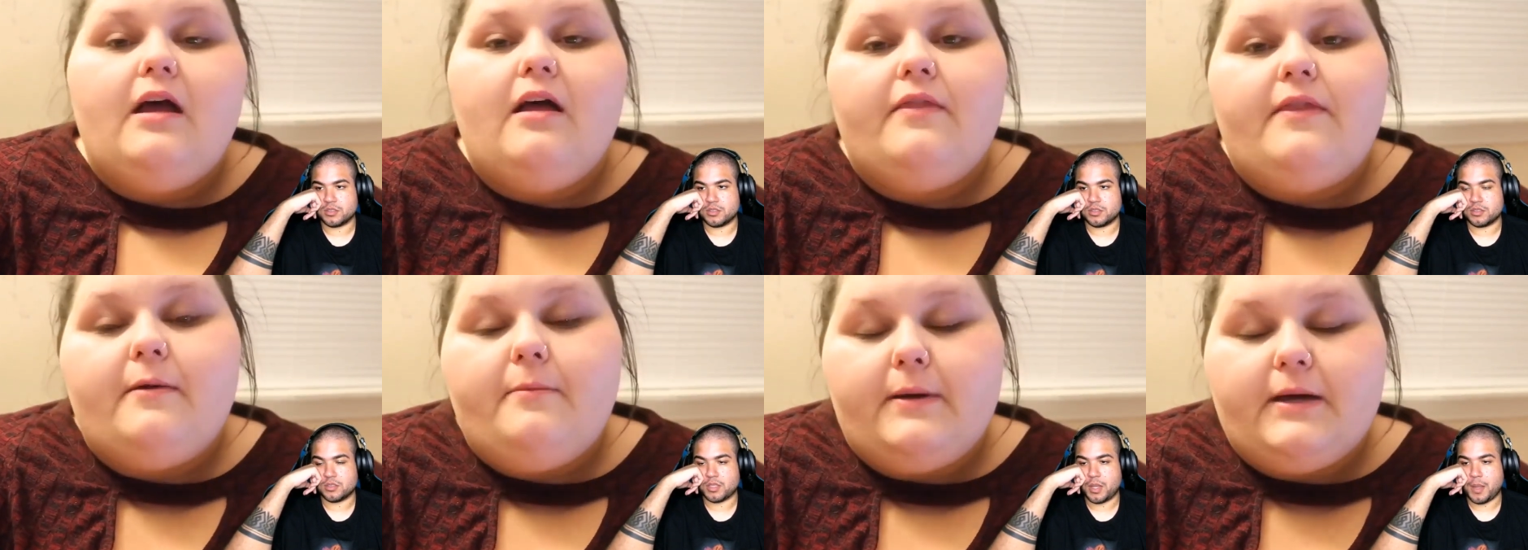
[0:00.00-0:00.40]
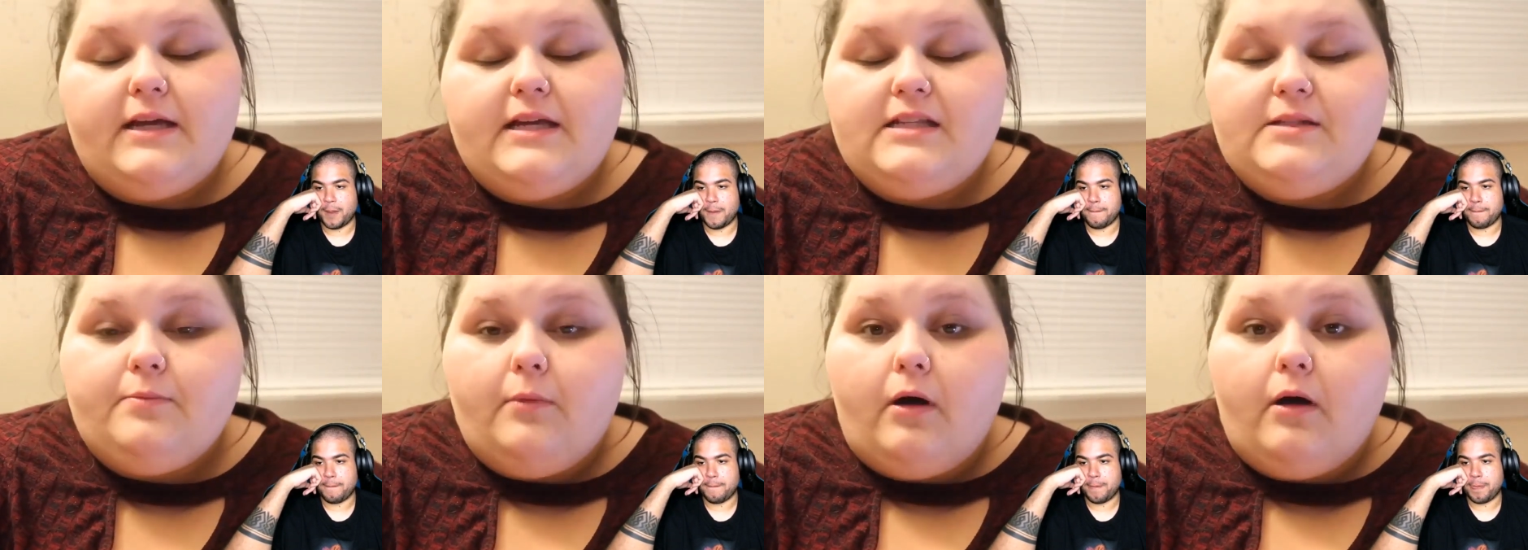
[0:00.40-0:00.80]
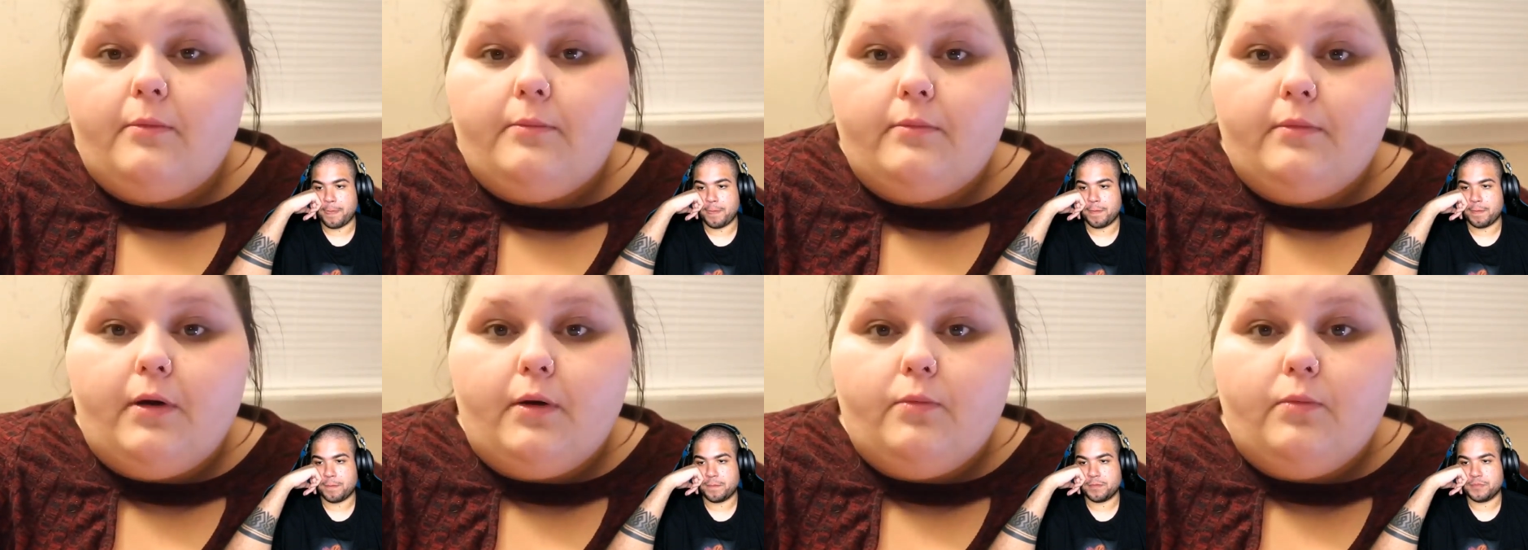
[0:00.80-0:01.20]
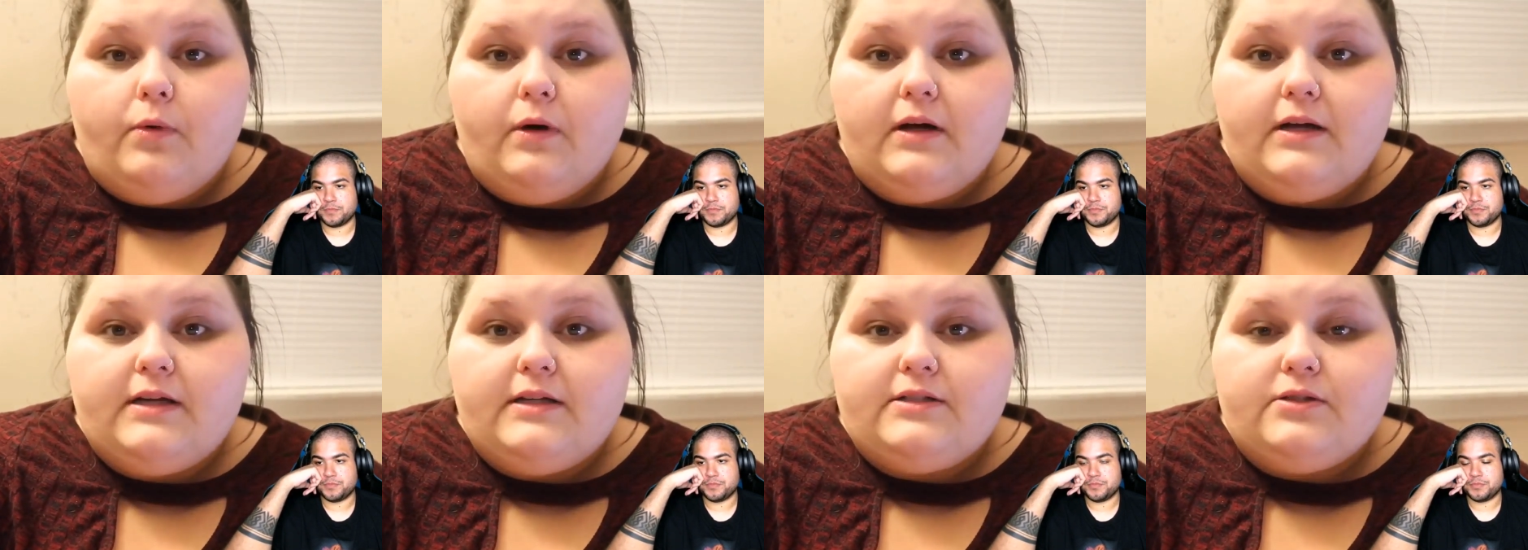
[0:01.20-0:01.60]
Speaker 1: that Becky's mom
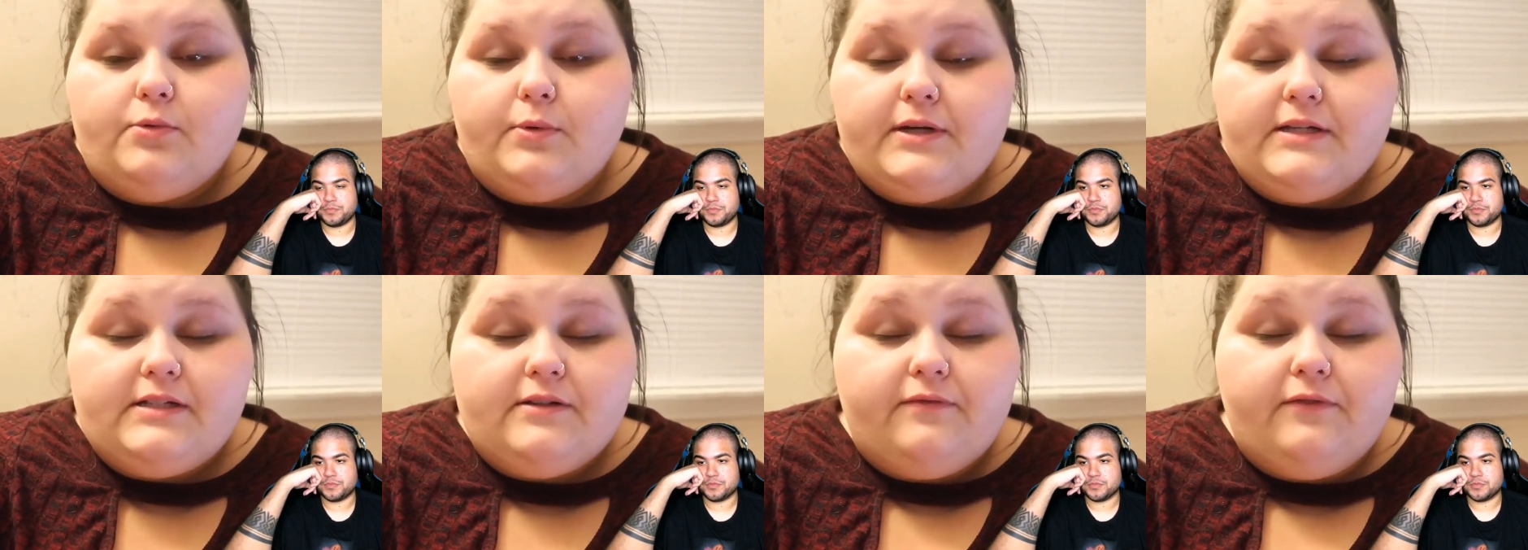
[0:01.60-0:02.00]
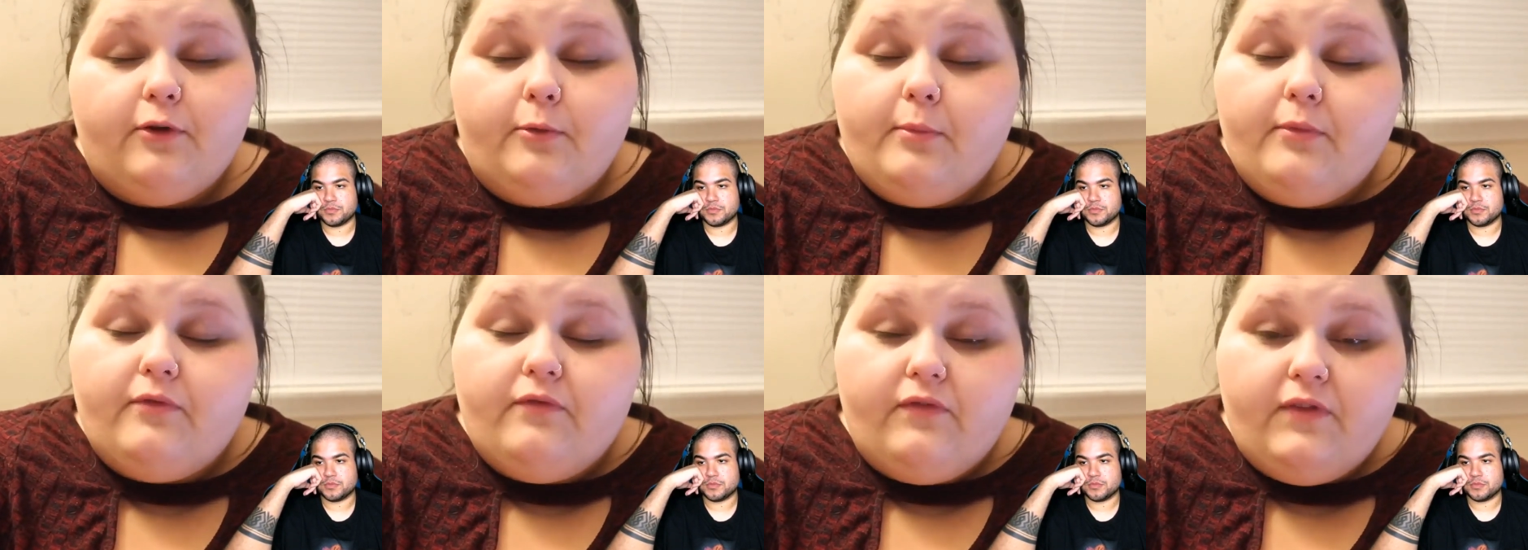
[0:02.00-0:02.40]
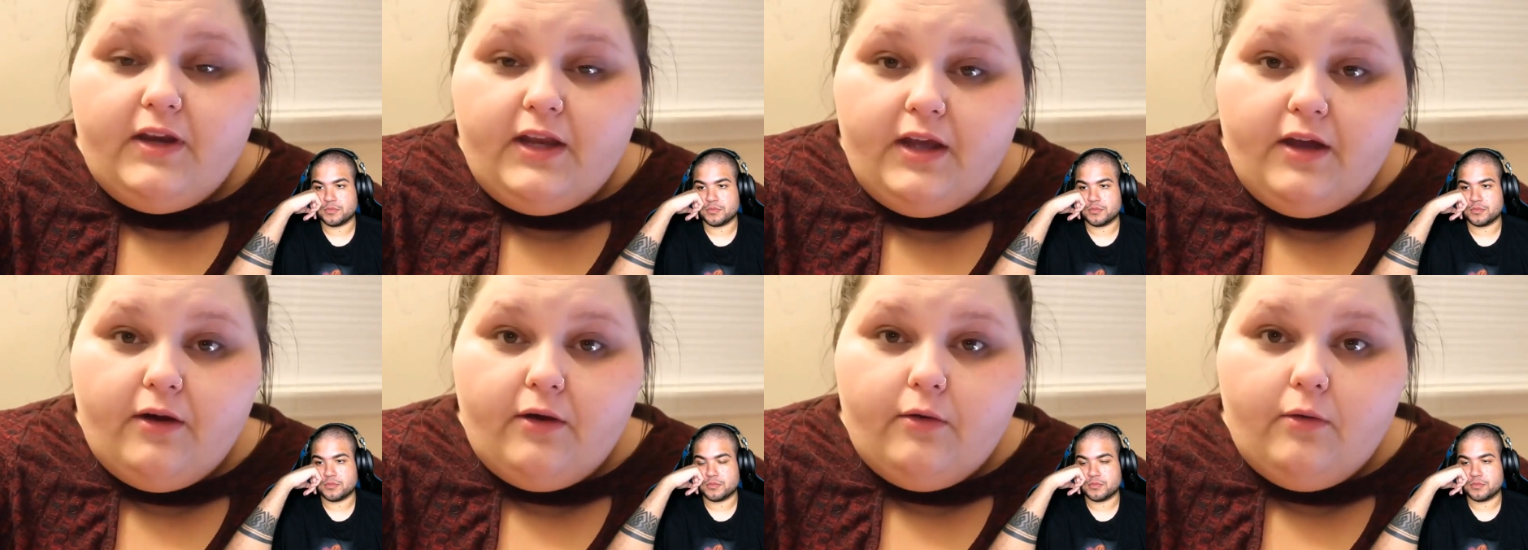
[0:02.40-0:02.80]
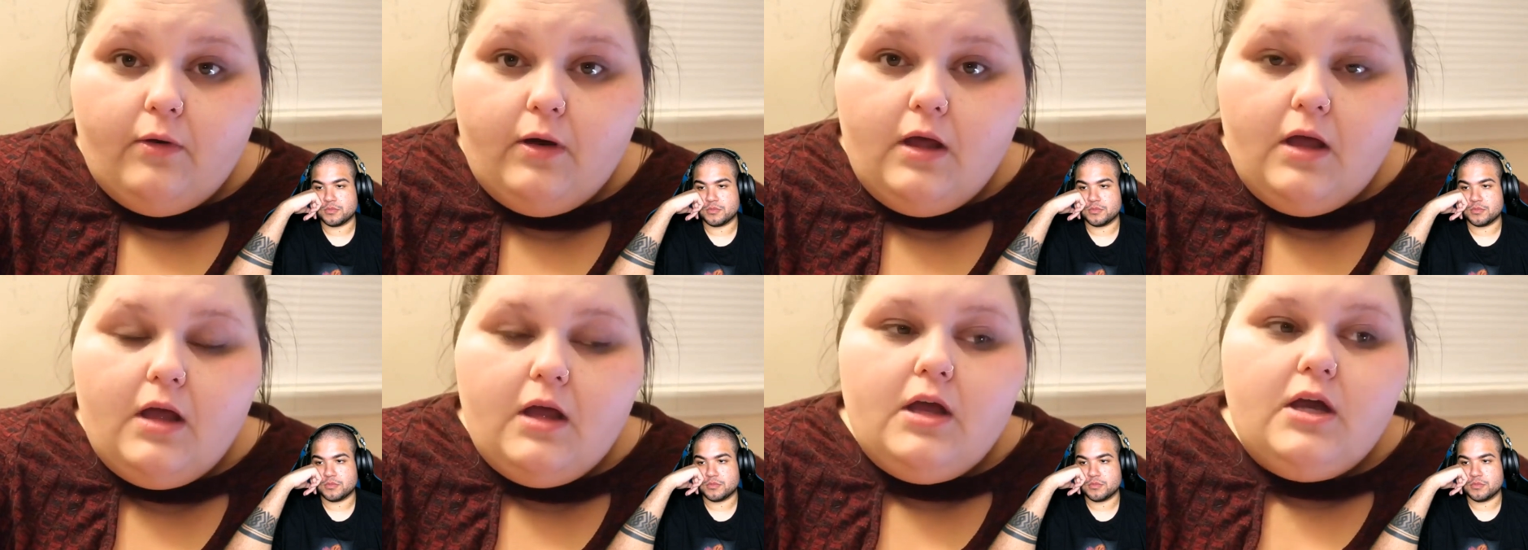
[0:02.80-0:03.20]
was going to film a video.
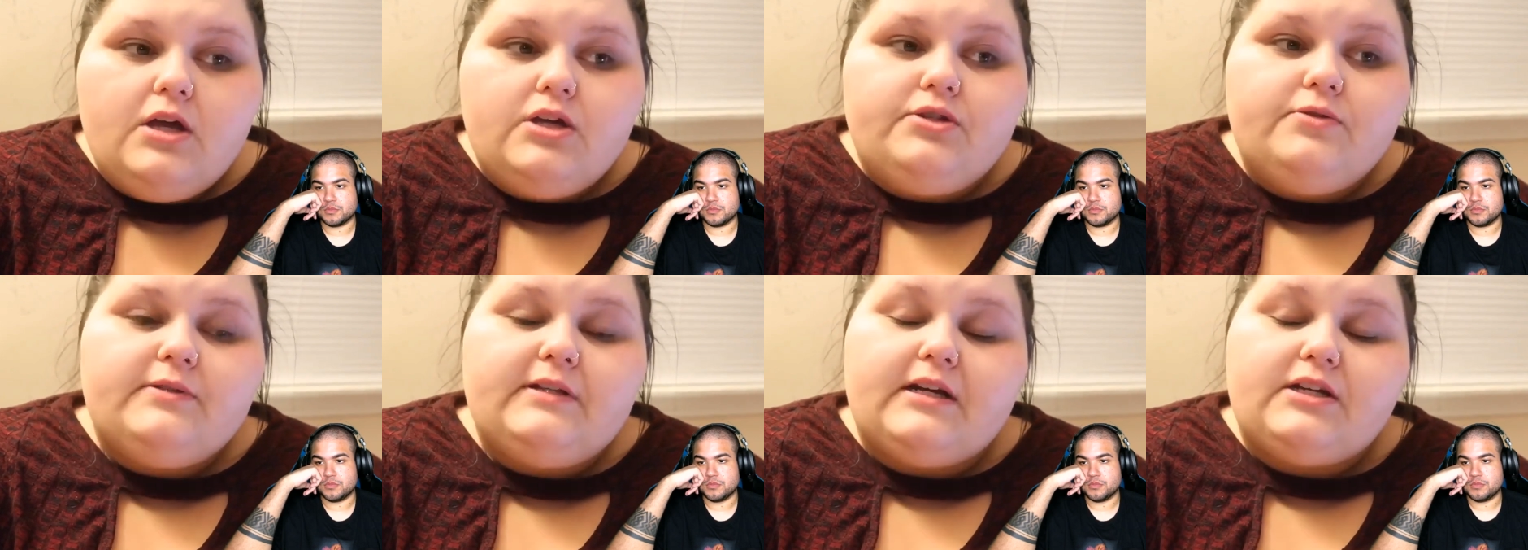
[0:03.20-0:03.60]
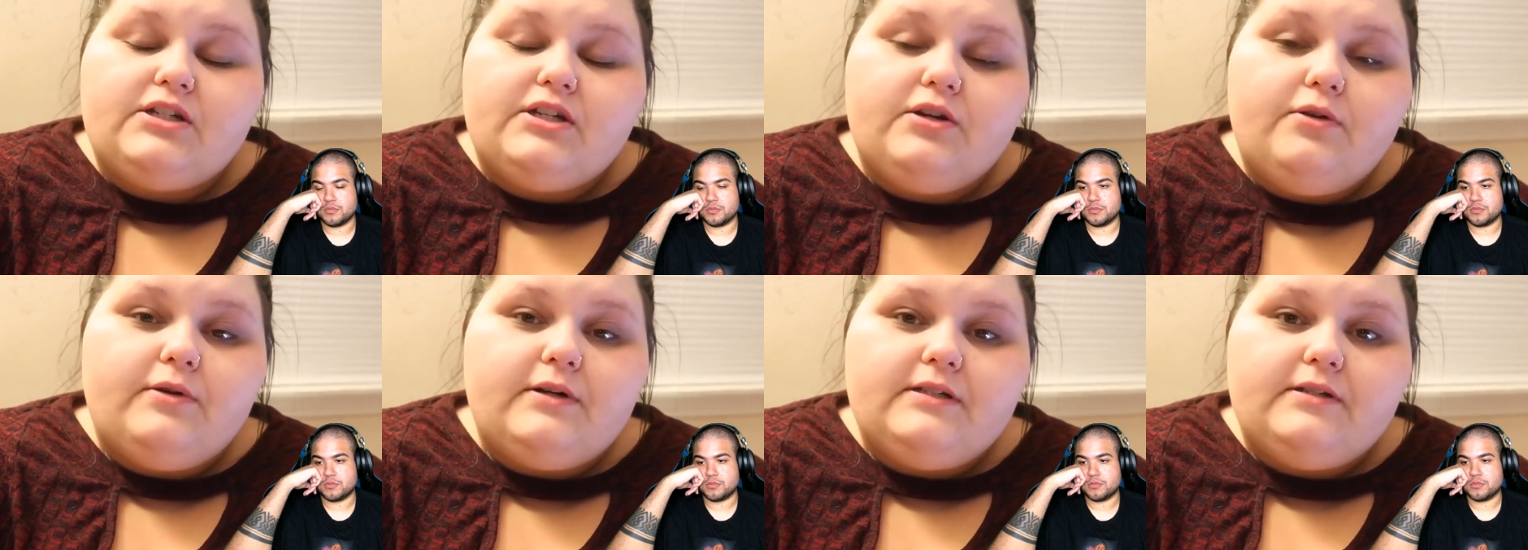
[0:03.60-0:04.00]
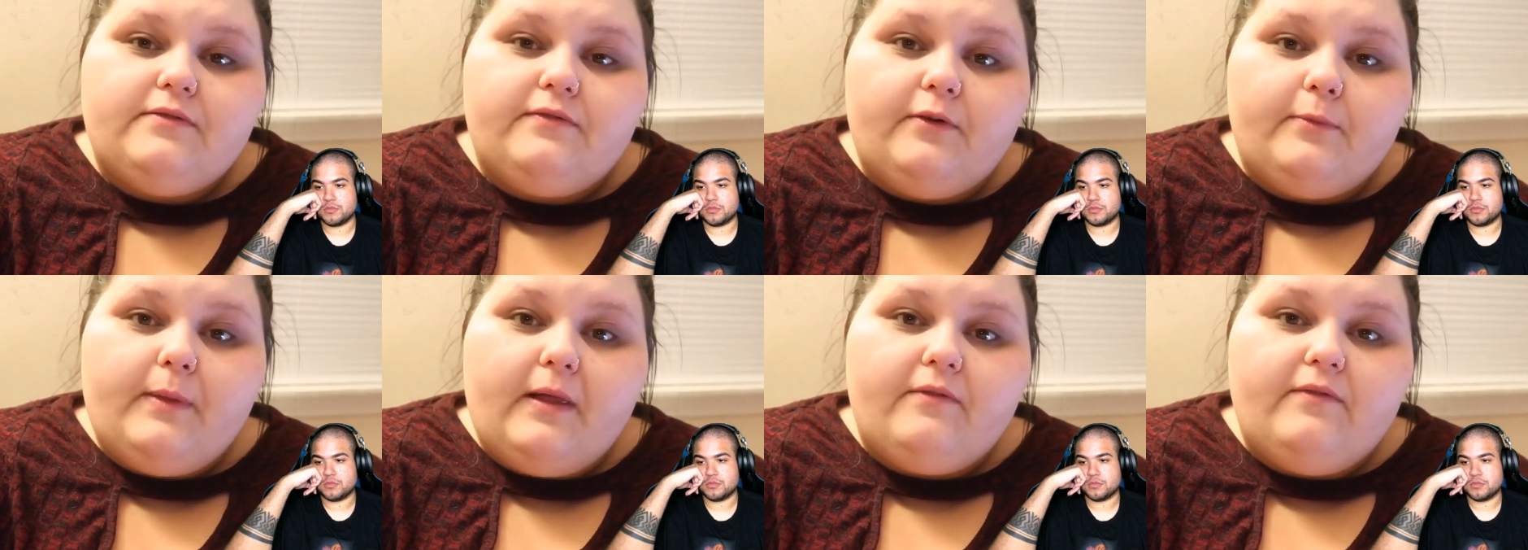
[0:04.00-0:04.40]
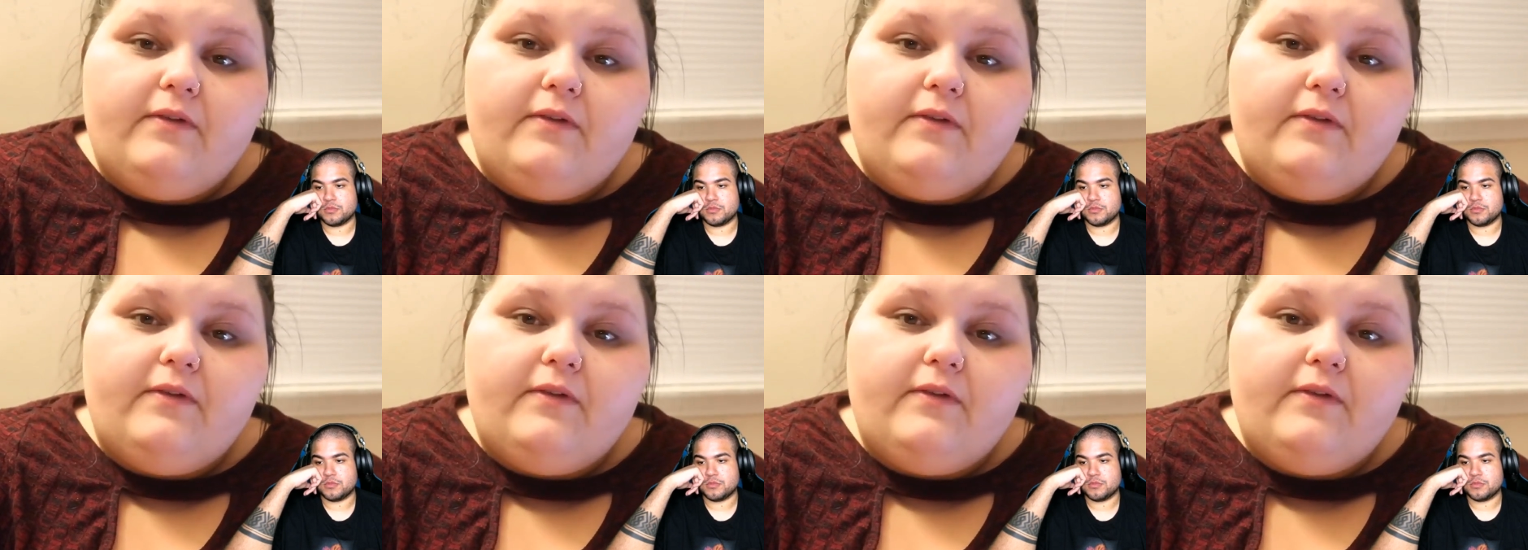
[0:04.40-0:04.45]
She was actually going to film